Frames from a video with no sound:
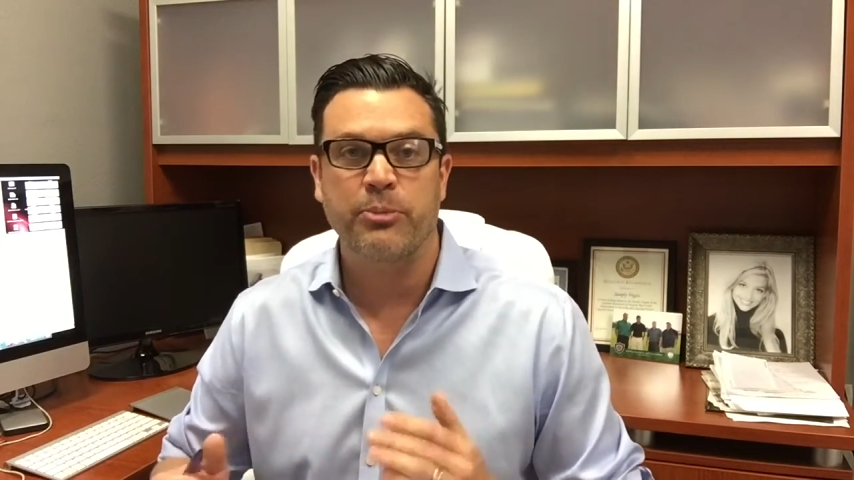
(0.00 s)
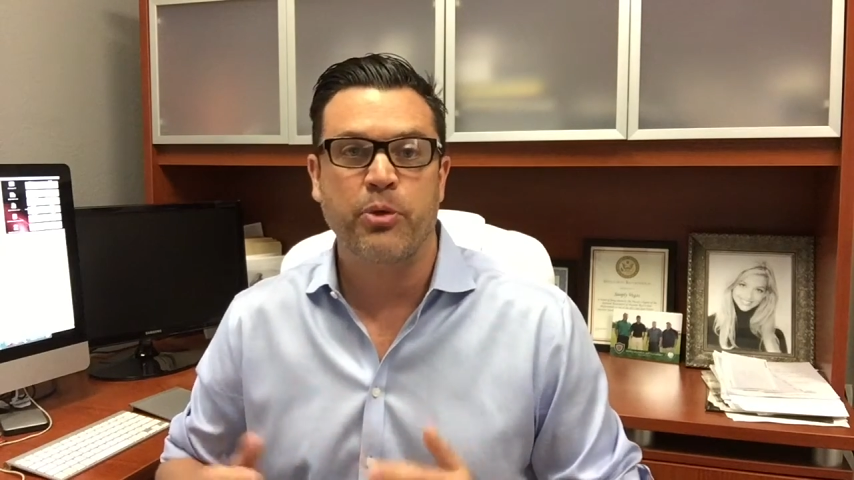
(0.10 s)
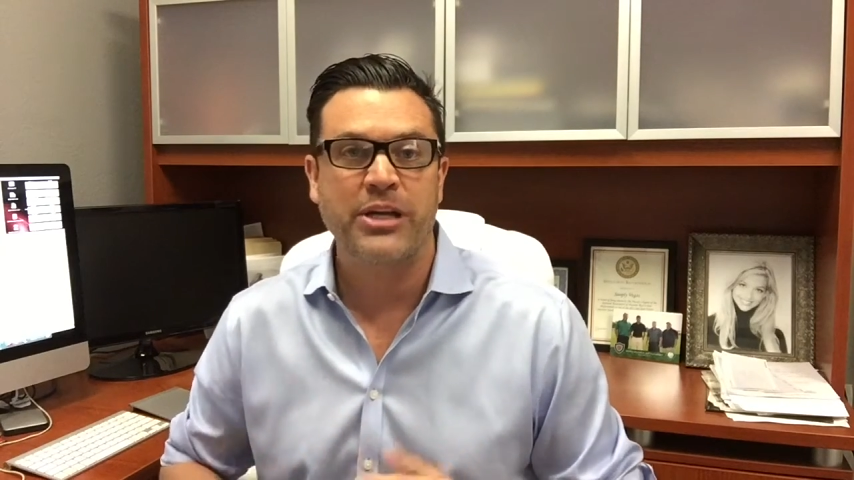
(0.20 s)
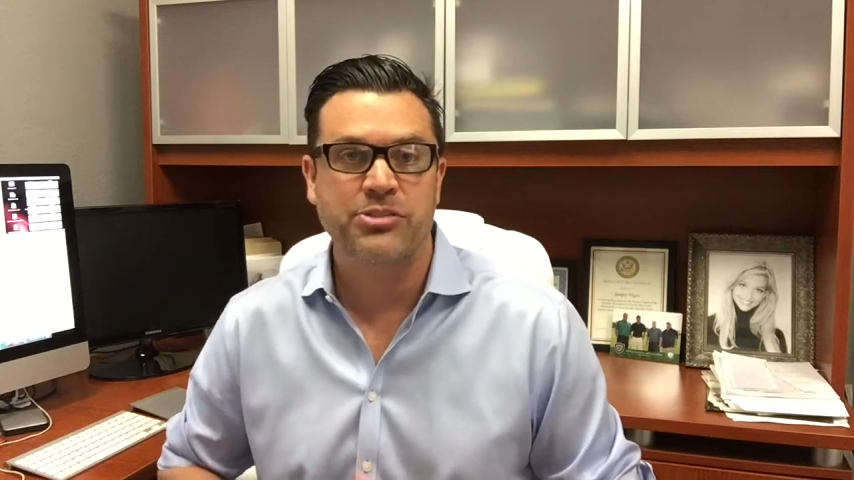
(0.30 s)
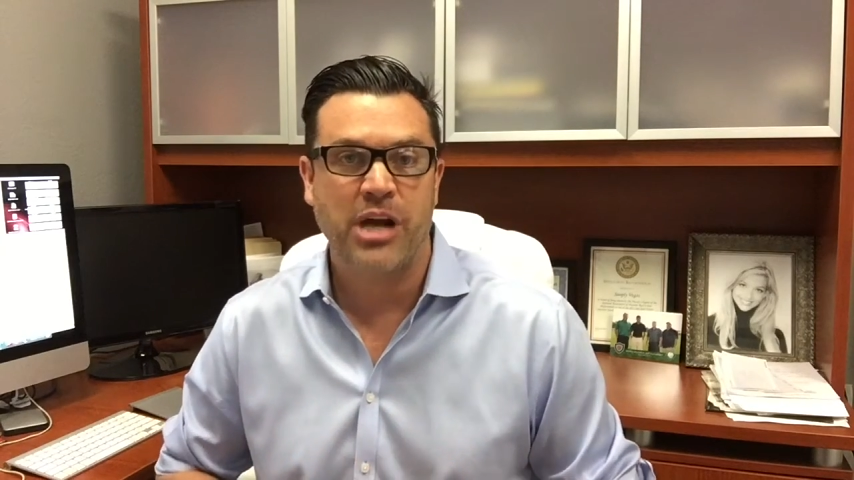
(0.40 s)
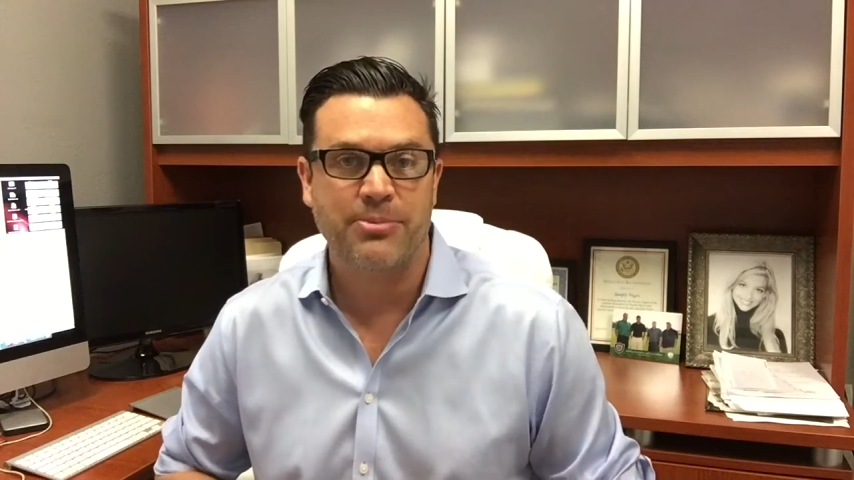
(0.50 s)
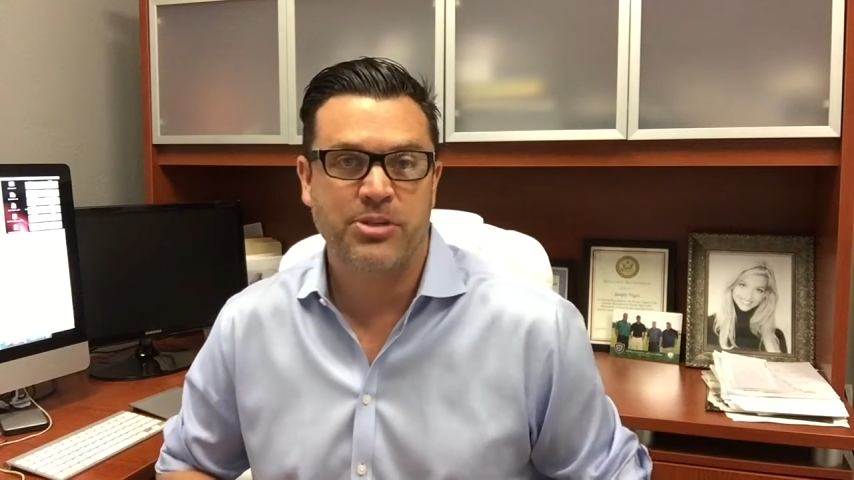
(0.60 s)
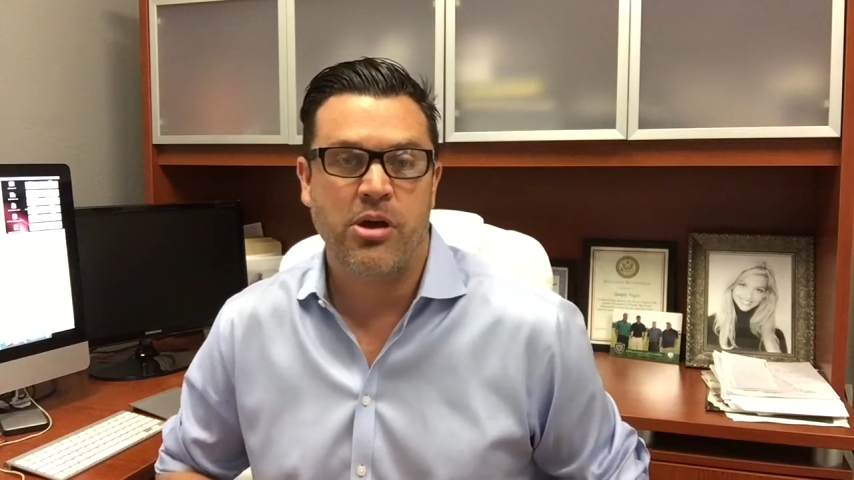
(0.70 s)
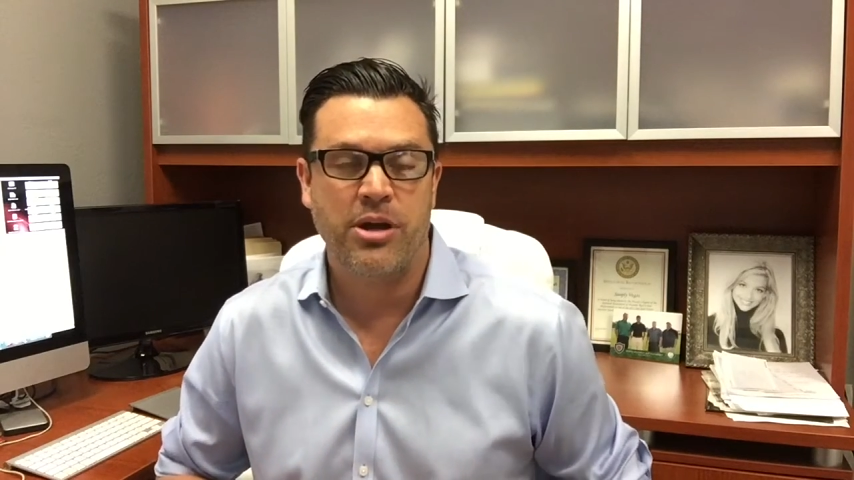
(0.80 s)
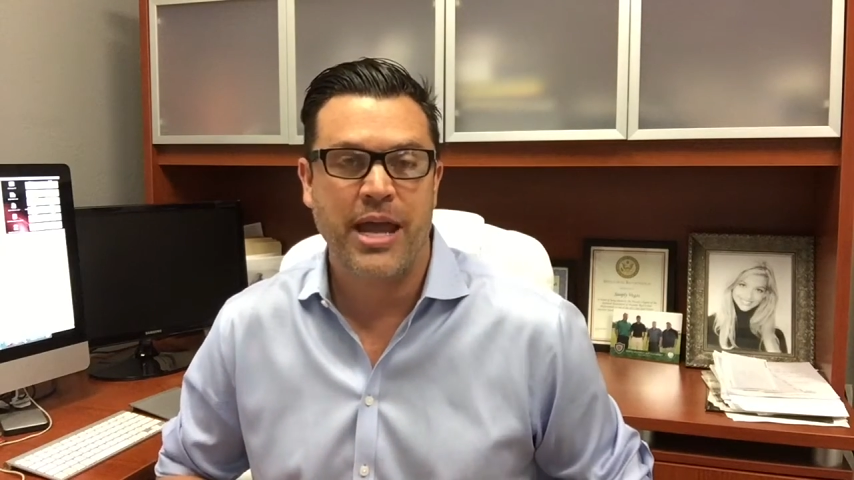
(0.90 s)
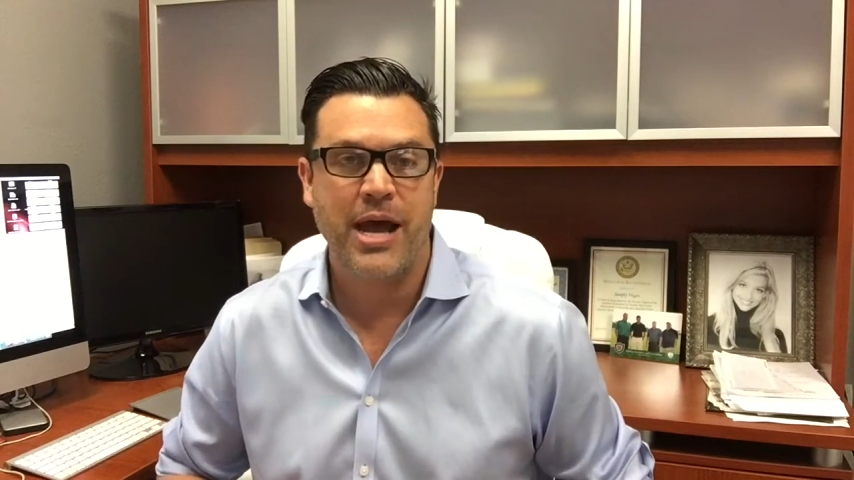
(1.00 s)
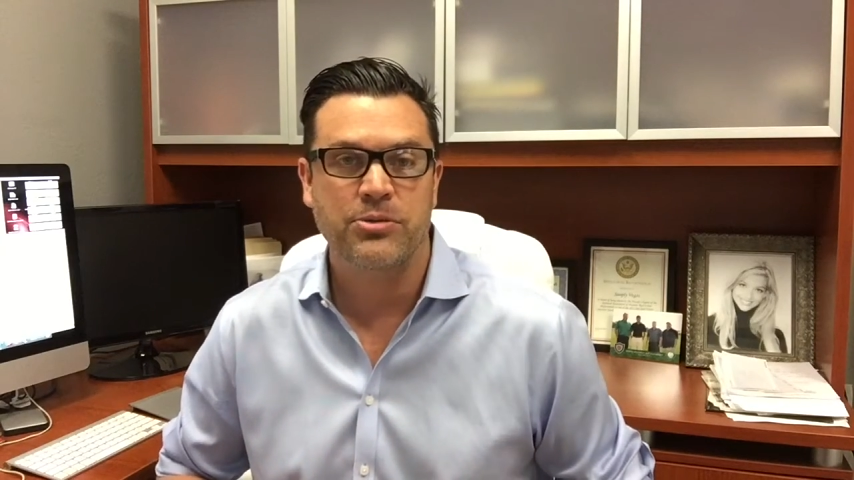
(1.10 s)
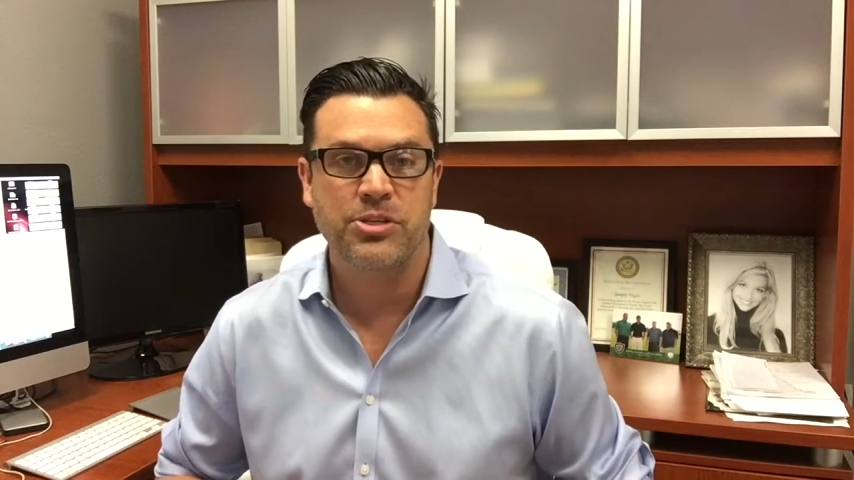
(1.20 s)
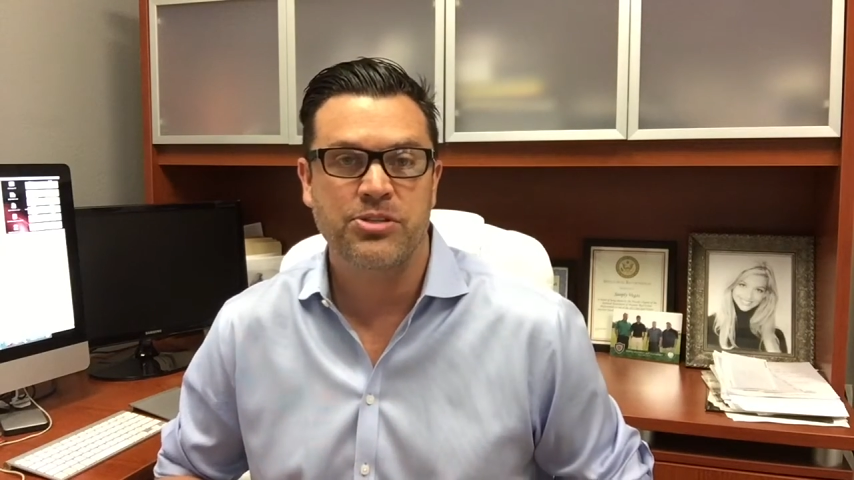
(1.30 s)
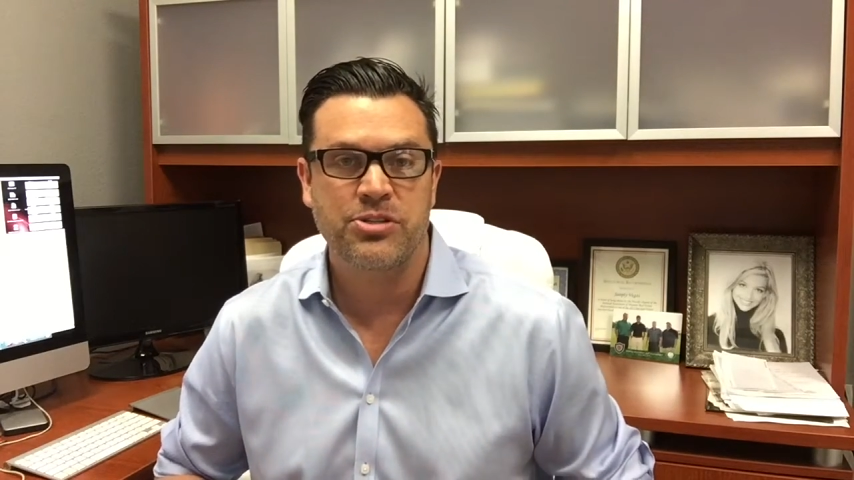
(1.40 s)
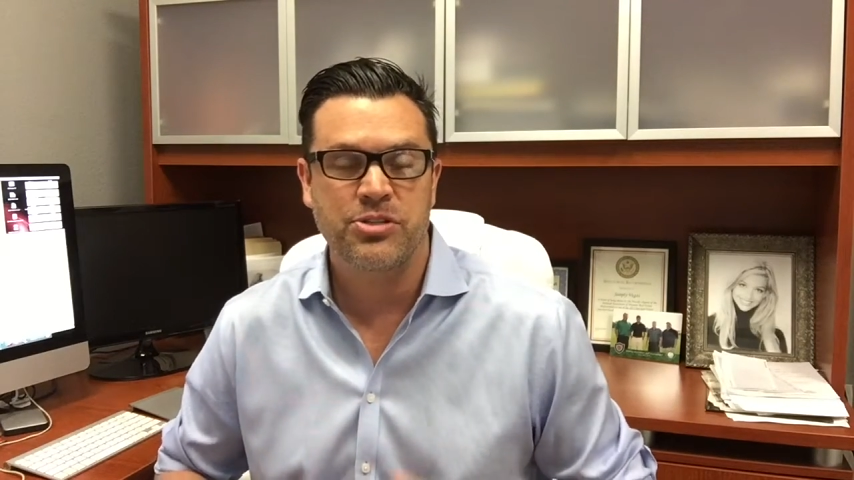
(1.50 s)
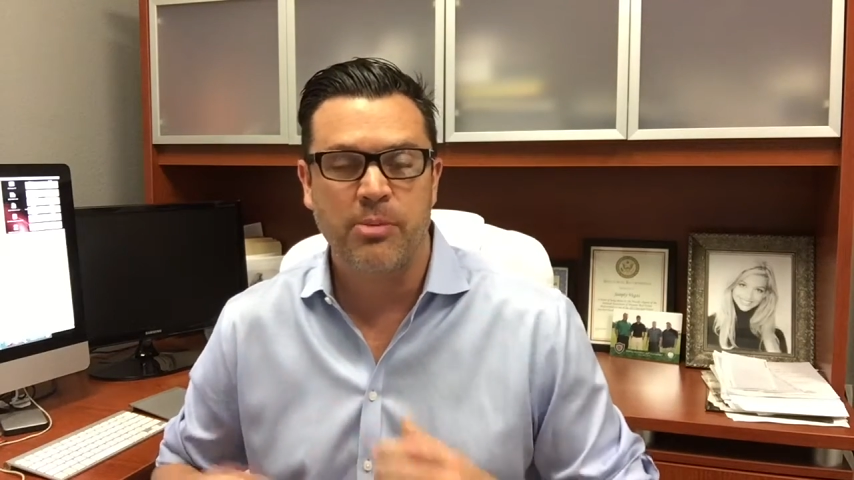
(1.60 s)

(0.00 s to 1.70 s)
price drops on houses is,